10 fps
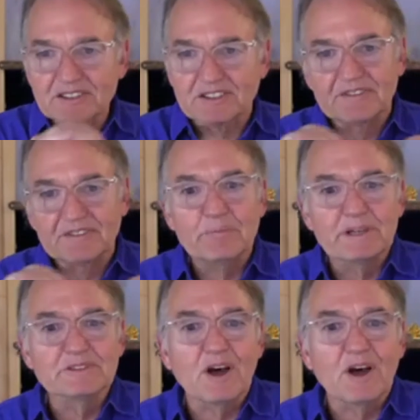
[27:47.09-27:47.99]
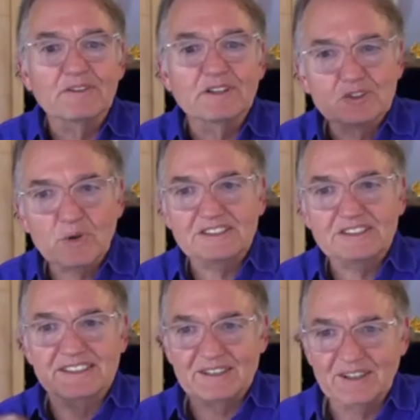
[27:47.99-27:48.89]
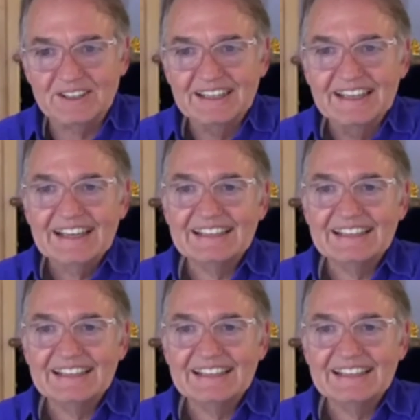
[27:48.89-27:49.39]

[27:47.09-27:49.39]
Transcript: stuff that built all the trust in her,